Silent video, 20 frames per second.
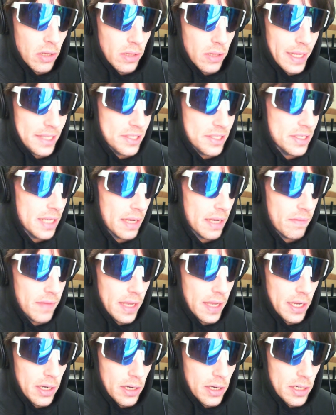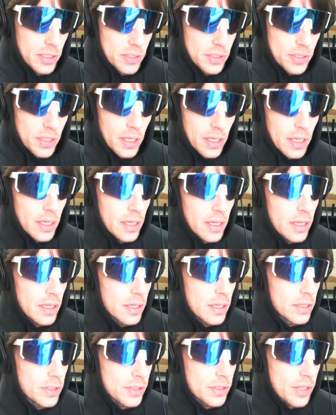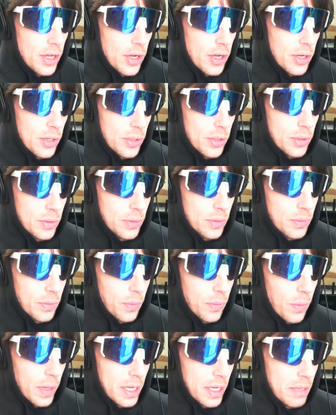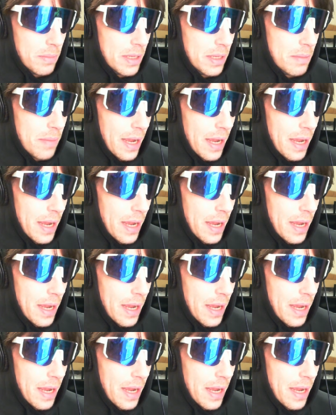like stick figures. So what do you mean by